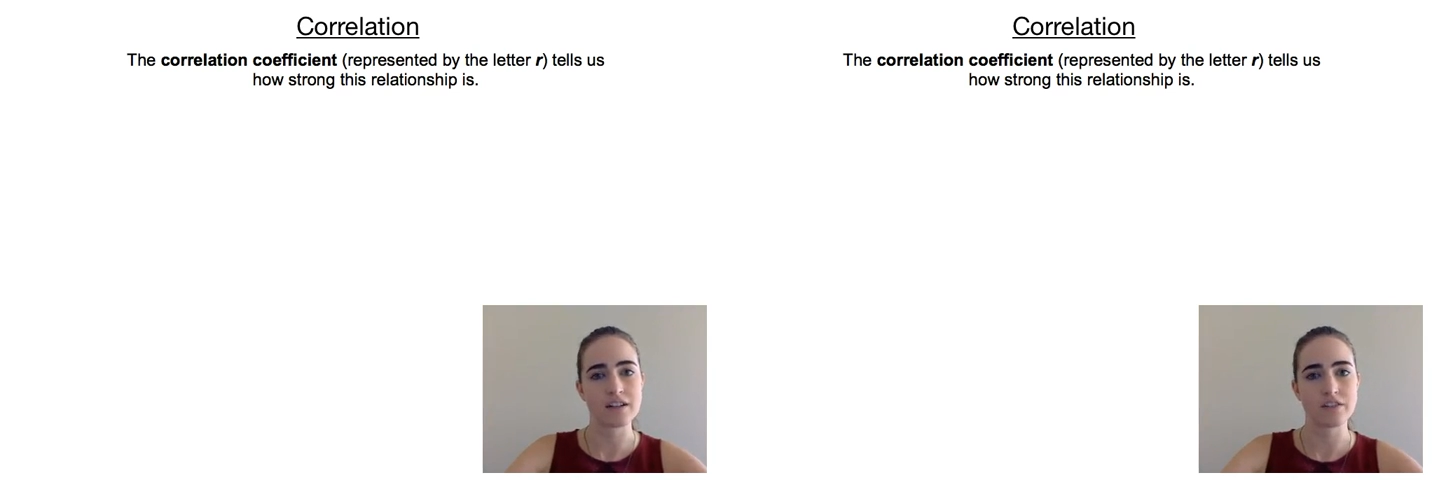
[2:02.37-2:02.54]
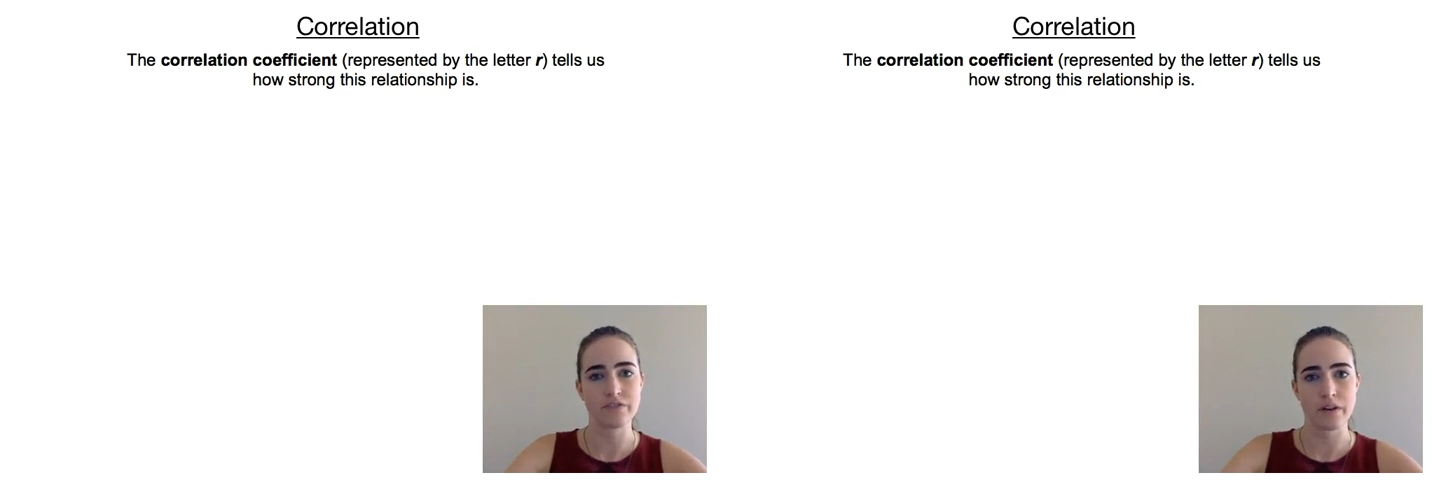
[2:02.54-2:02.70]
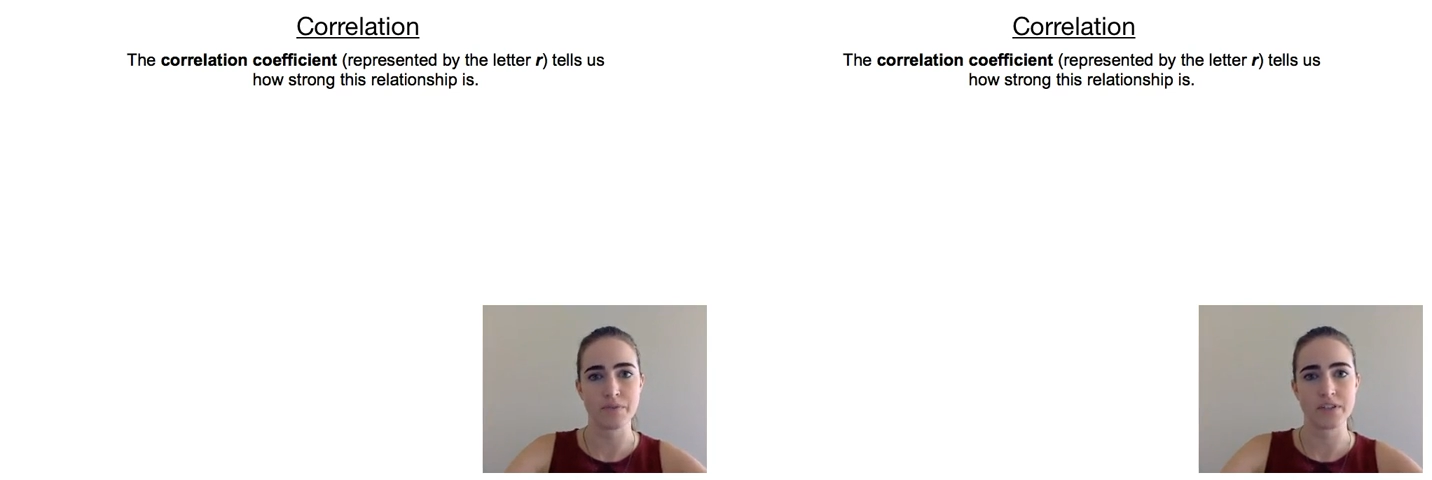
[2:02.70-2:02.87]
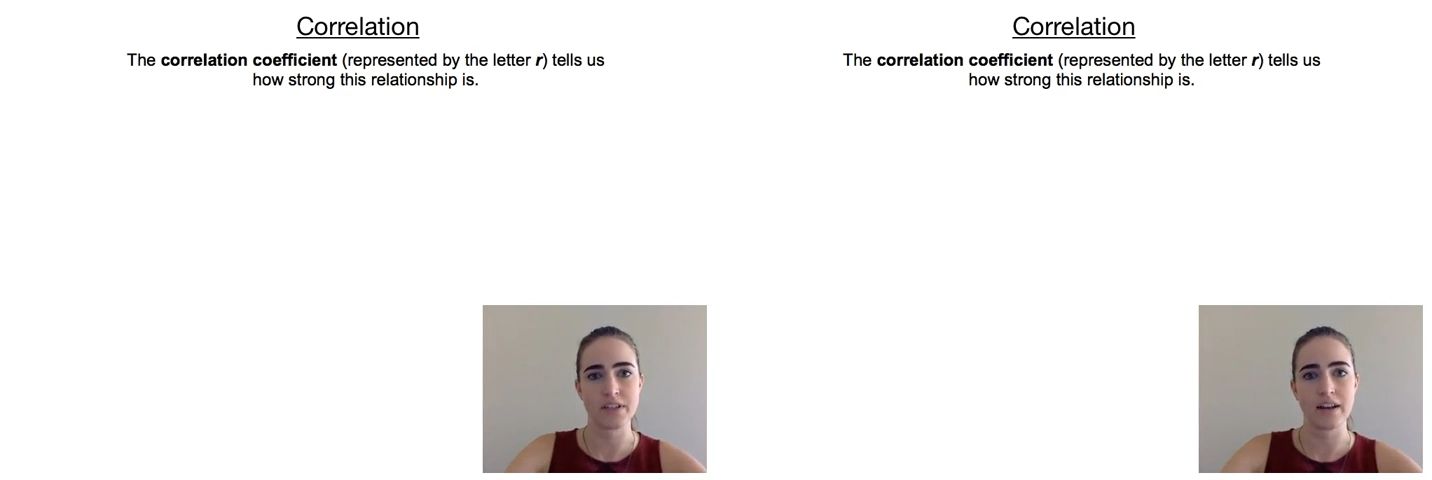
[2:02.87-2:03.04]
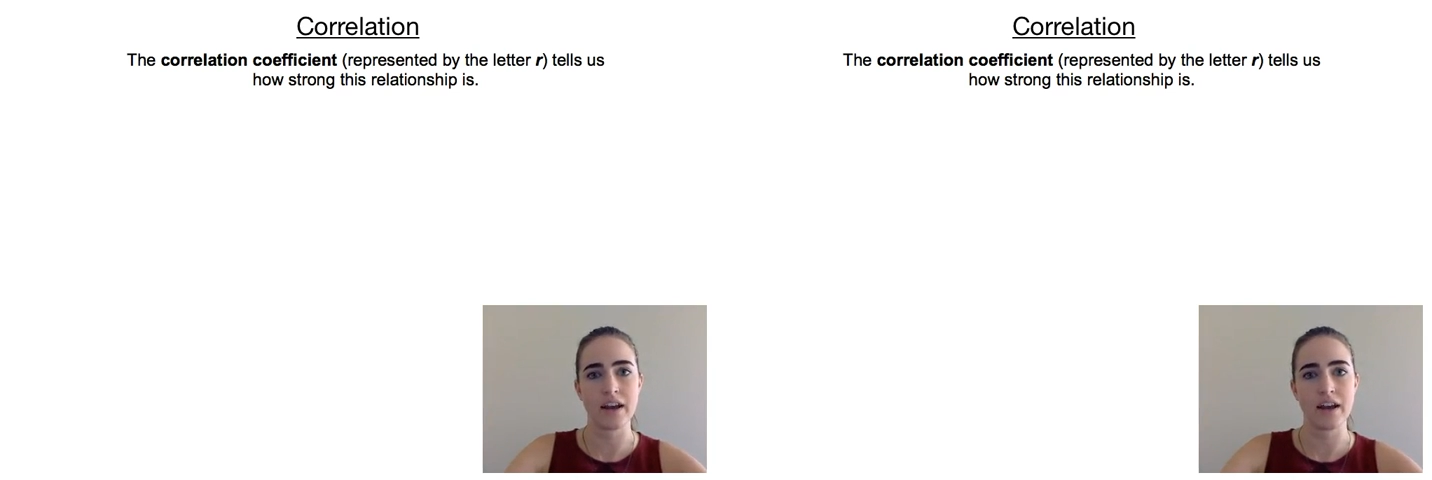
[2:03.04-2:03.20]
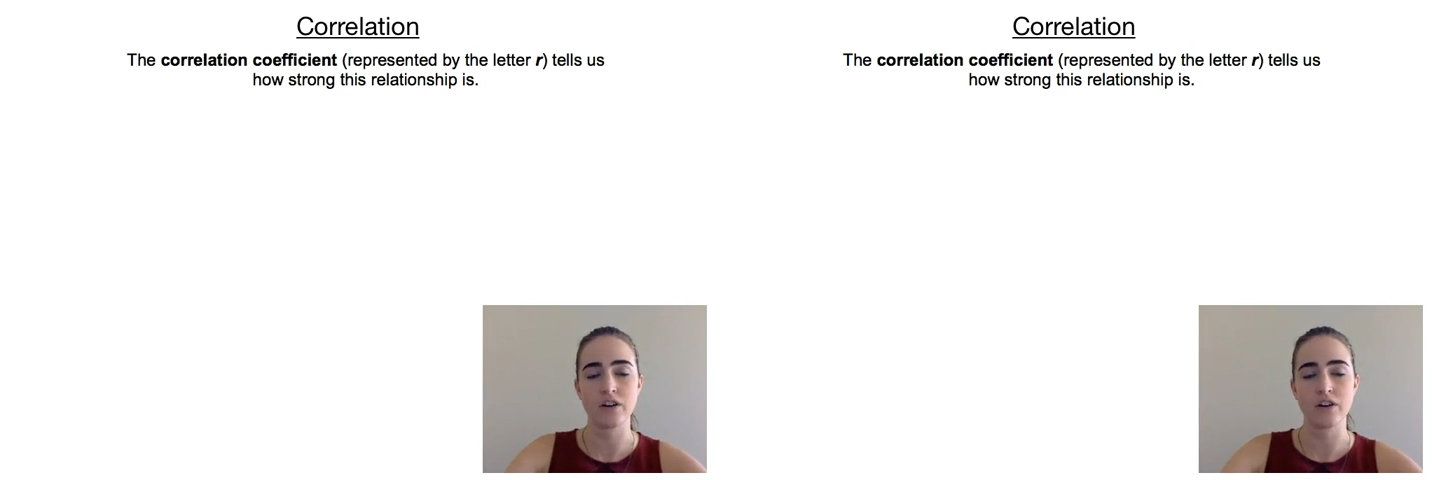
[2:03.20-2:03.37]
to
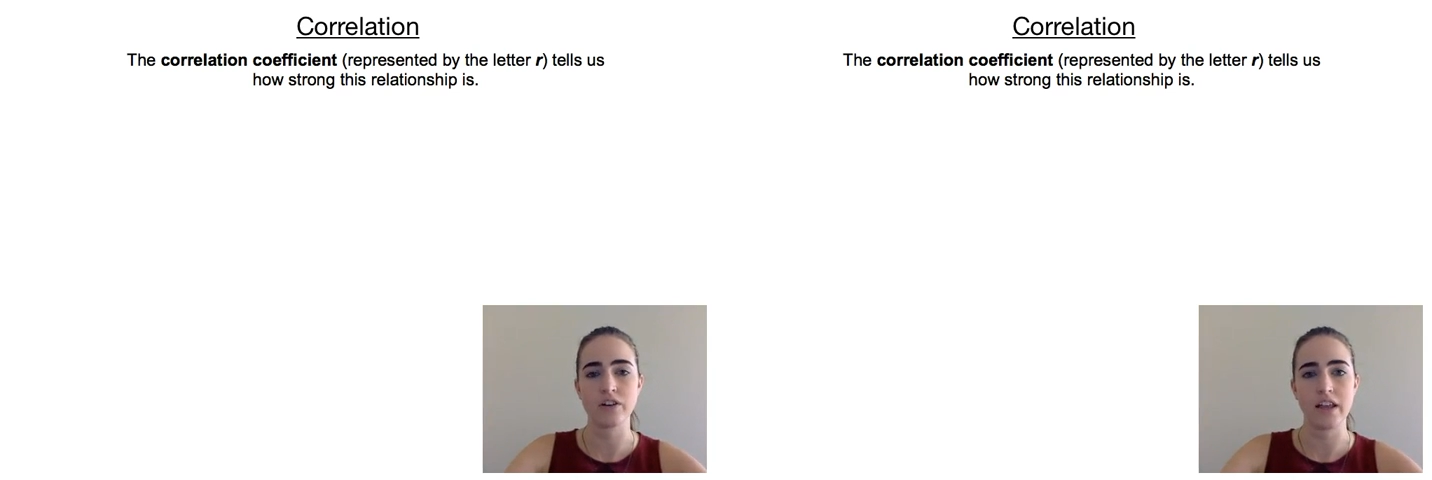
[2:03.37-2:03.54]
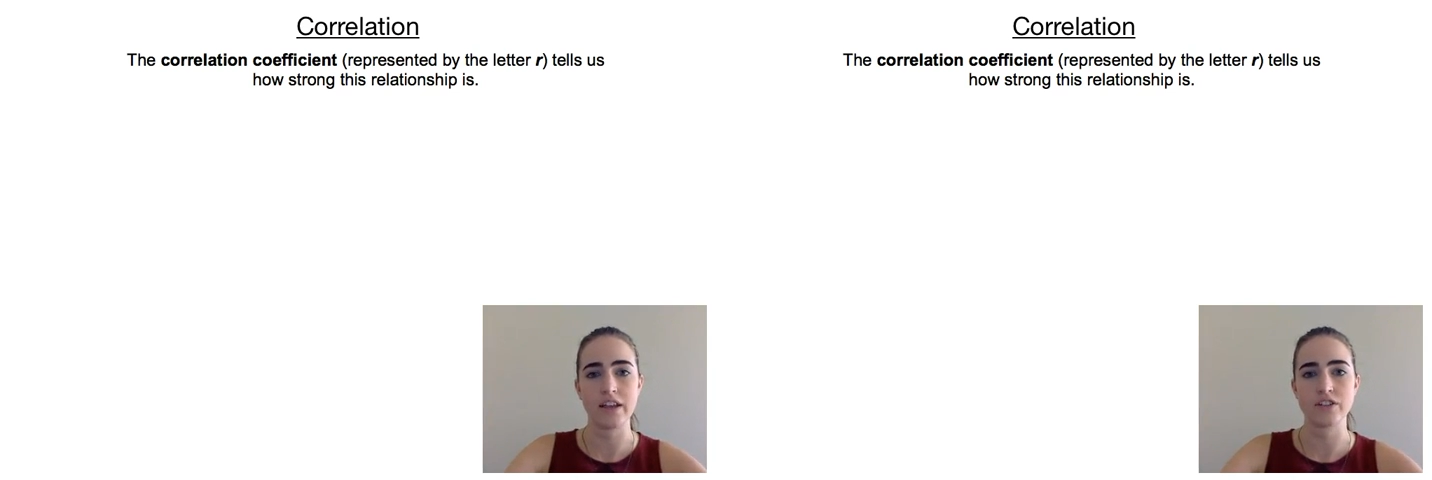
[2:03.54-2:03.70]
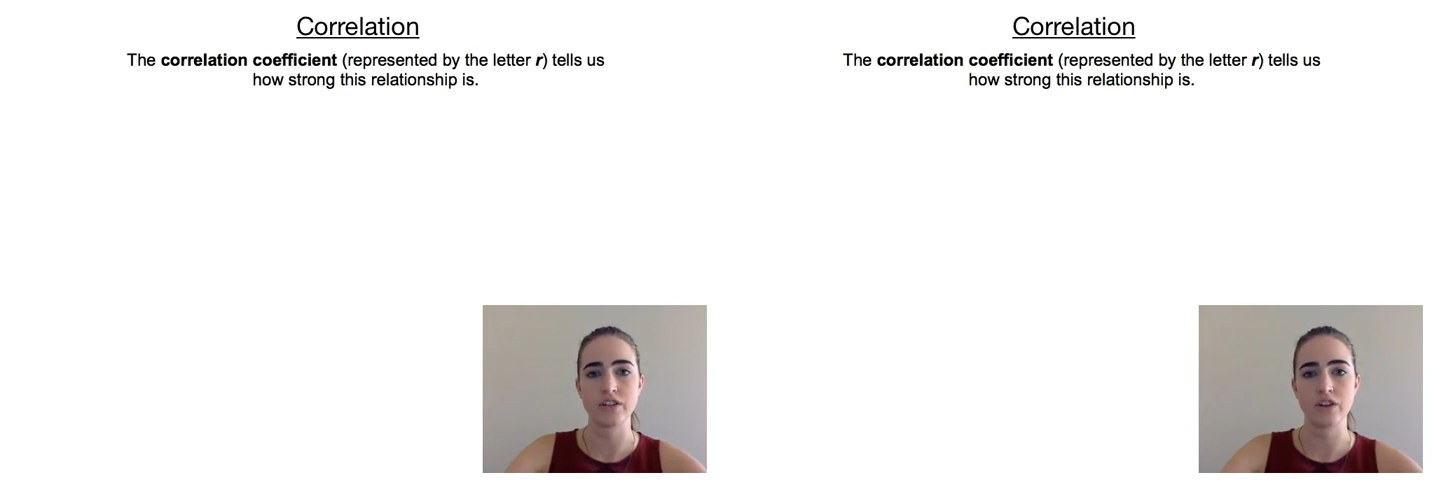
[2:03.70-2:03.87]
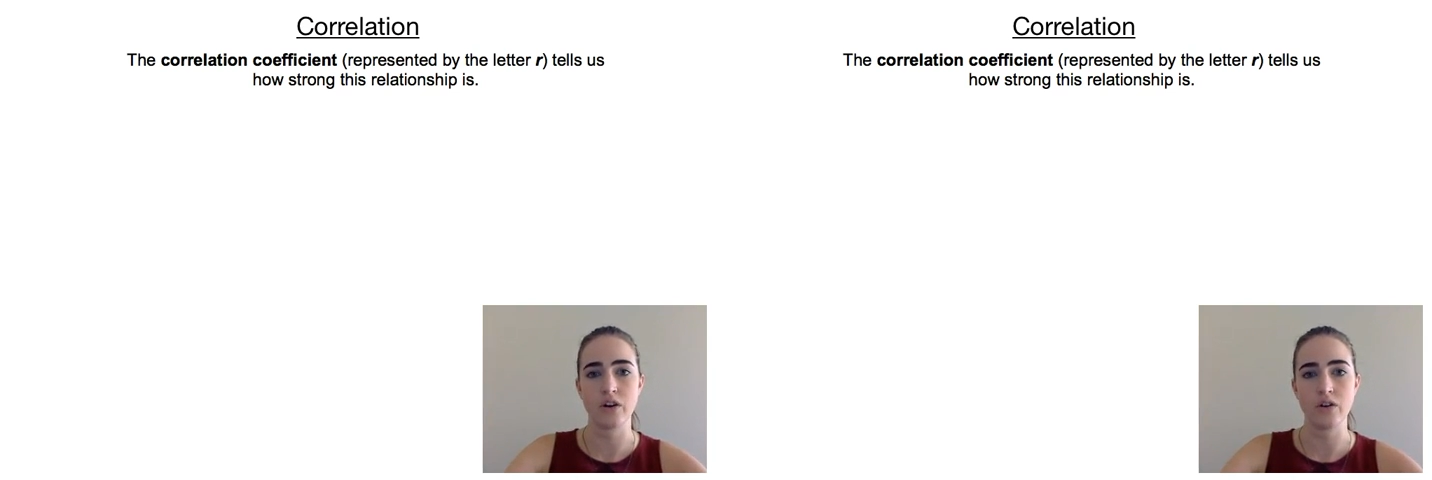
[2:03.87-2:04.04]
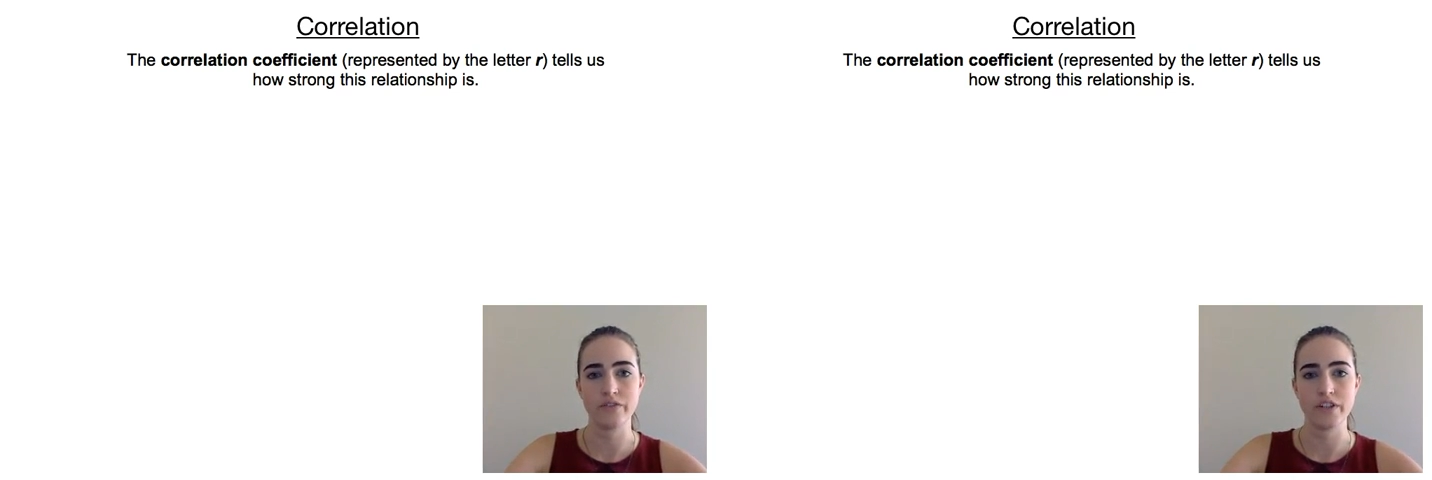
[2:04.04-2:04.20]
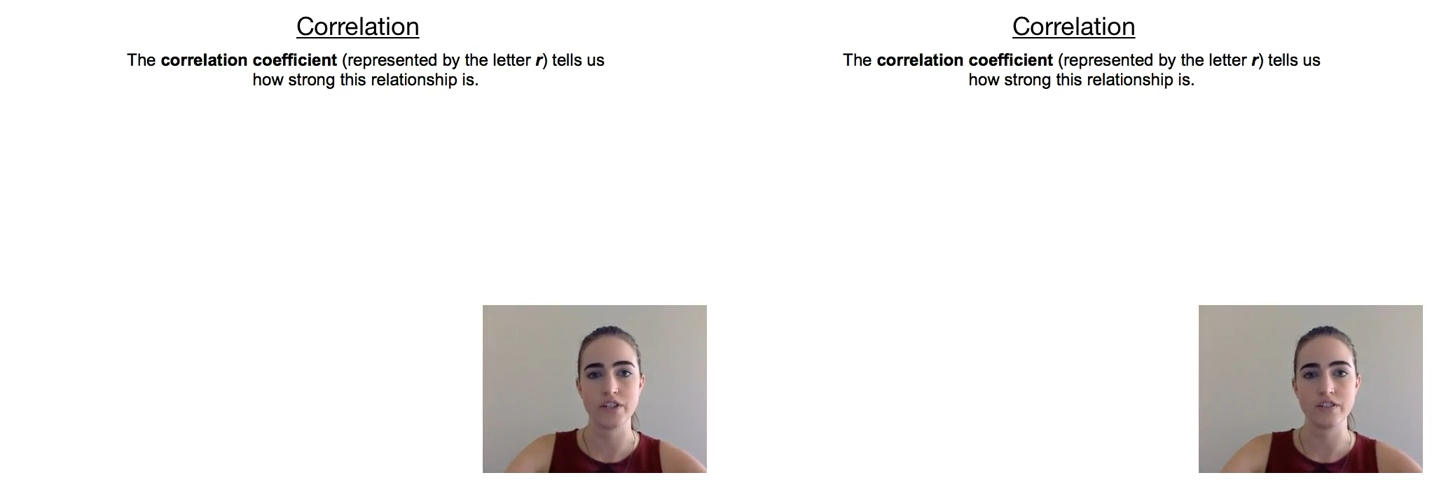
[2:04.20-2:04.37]
represent our correlation
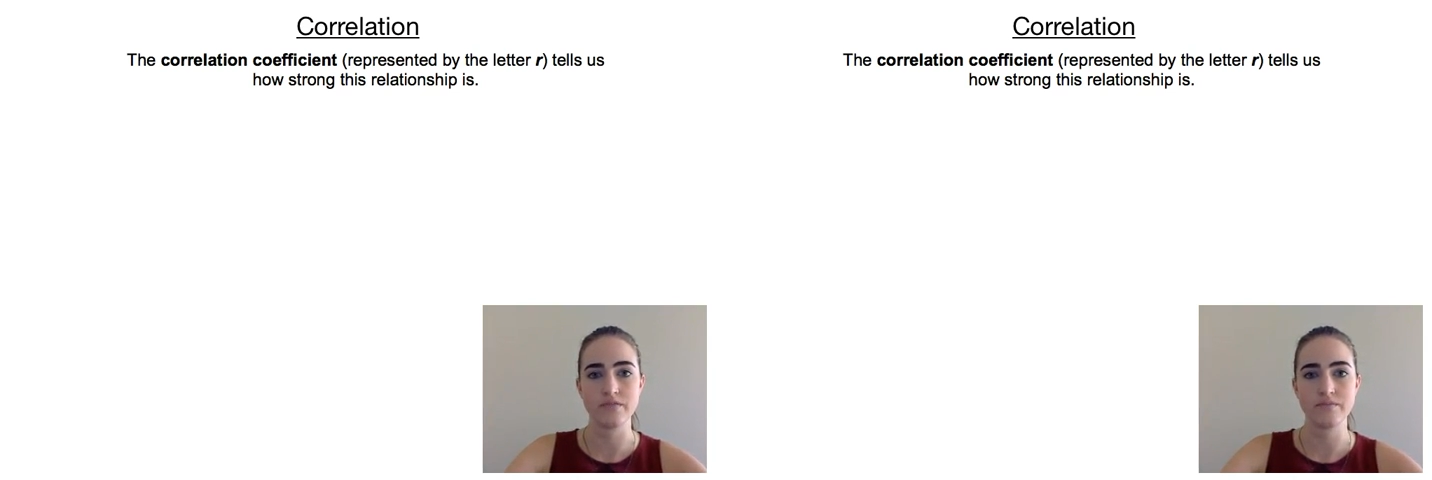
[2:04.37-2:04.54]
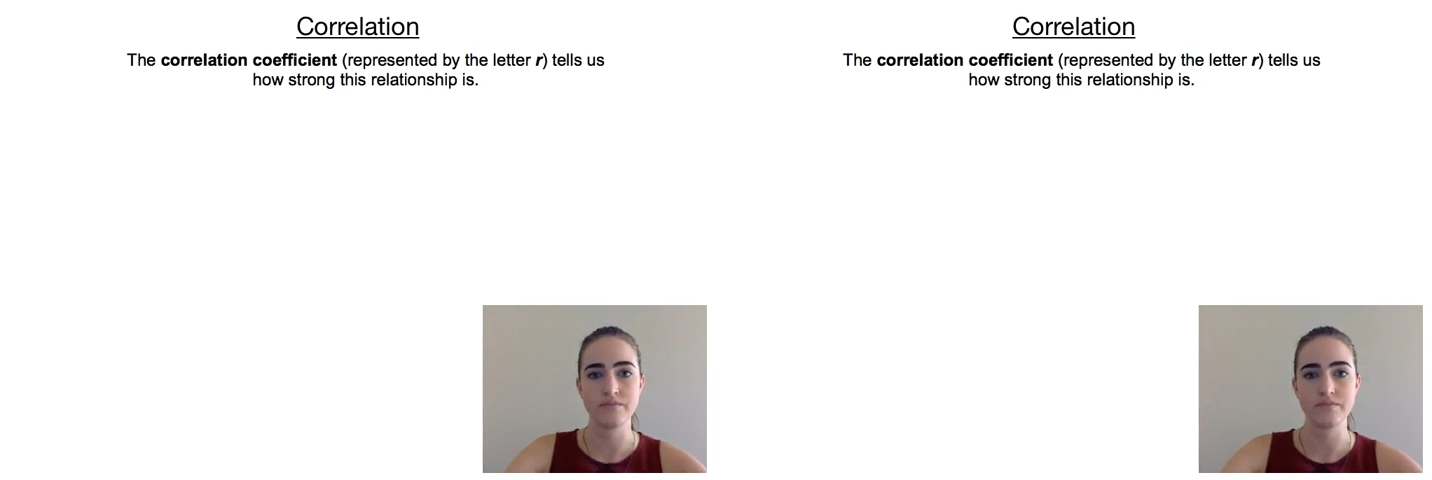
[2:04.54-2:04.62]
coefficient.